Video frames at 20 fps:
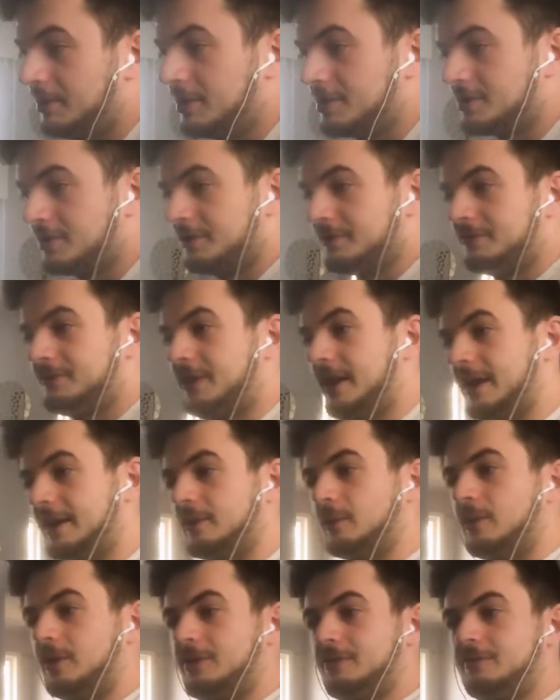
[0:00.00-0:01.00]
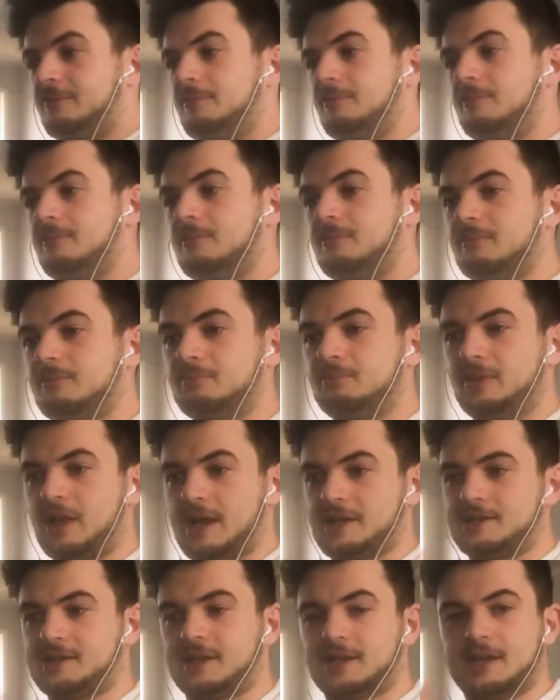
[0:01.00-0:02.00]
sort of thing with
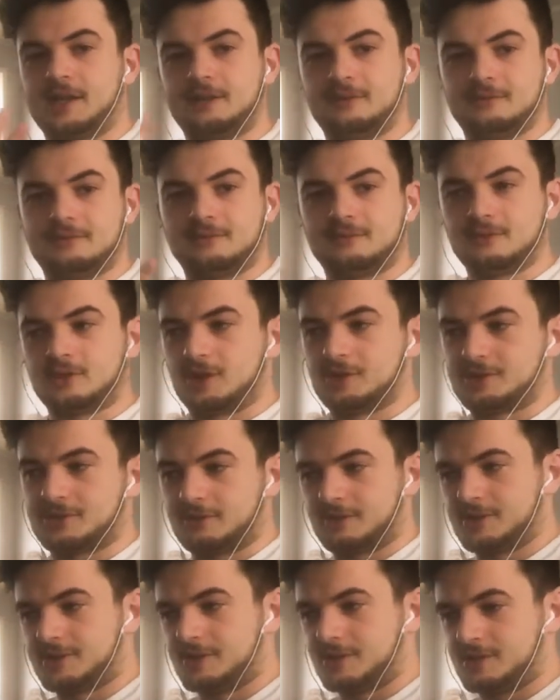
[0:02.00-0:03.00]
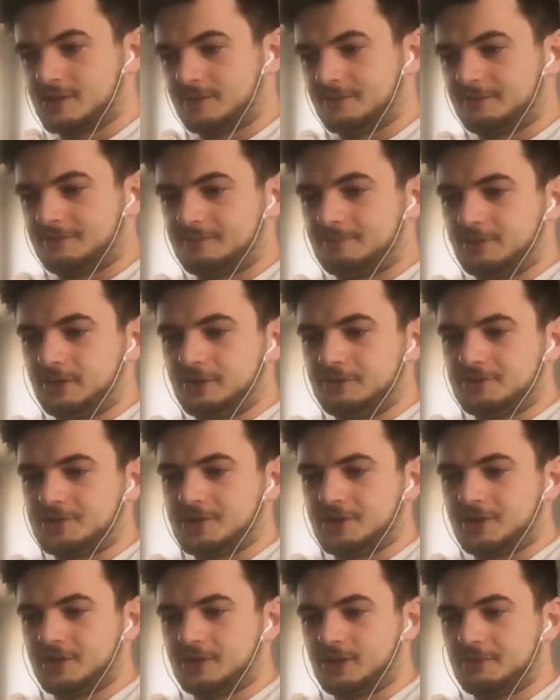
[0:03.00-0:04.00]
plastic and consequences of pollution
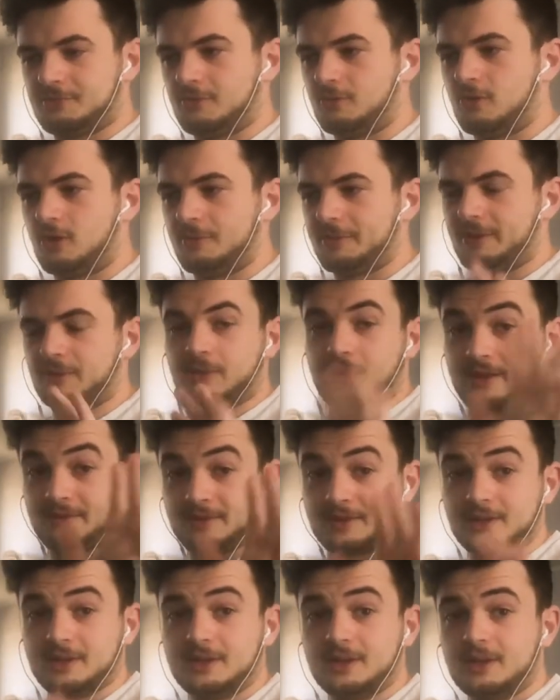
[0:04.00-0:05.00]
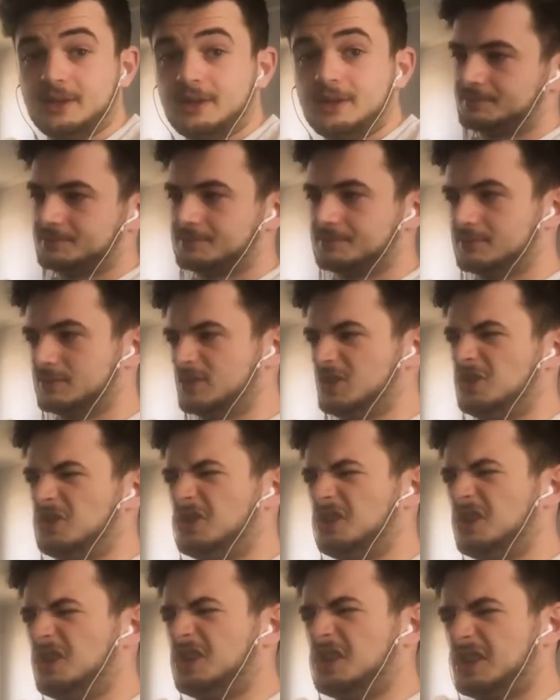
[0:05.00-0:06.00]
and global warming, whatever.
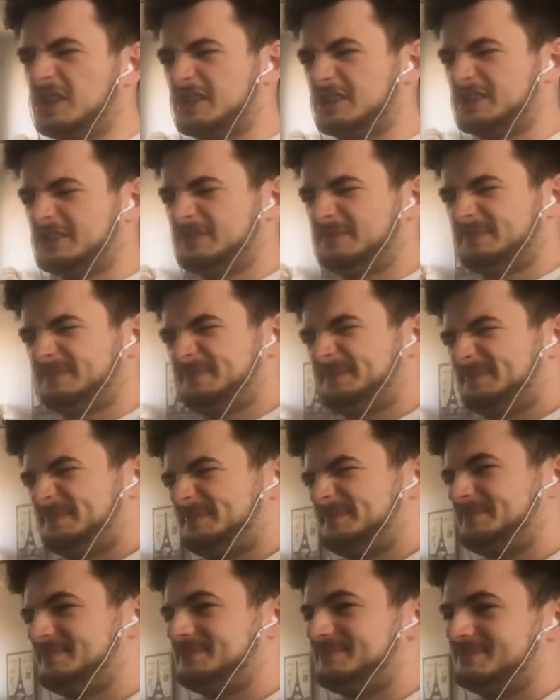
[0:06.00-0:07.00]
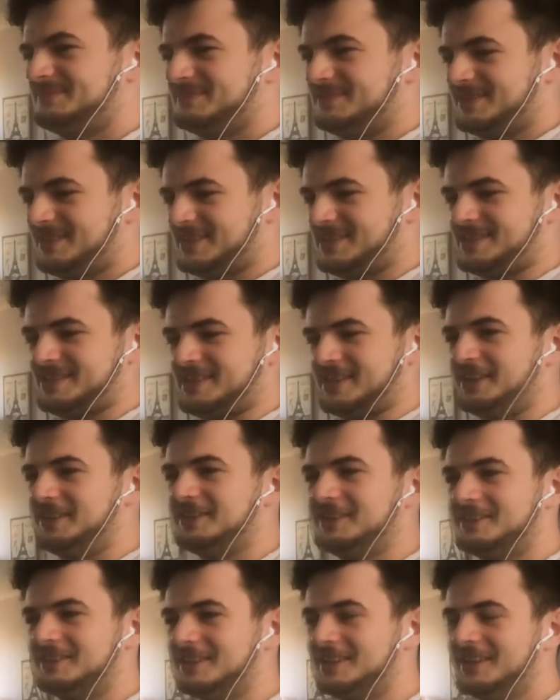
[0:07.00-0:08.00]
Oh!
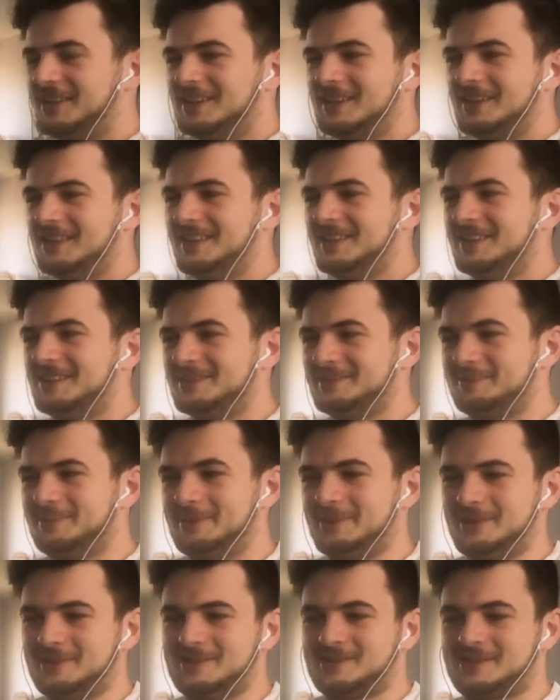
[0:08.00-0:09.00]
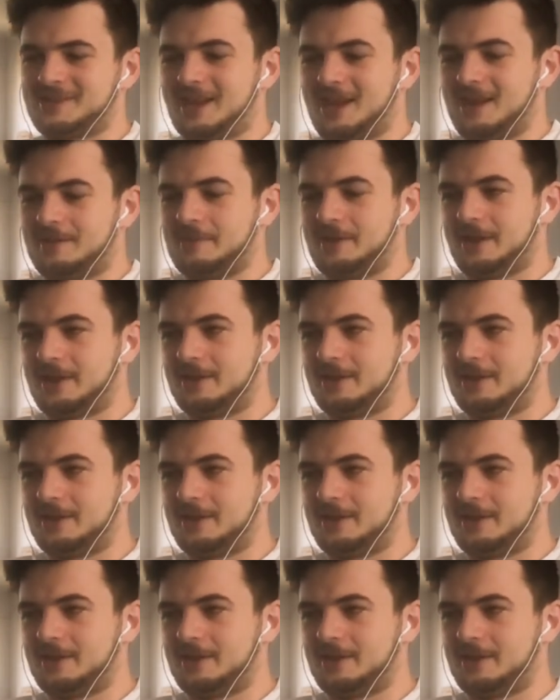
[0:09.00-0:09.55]
Still, those birds scare me.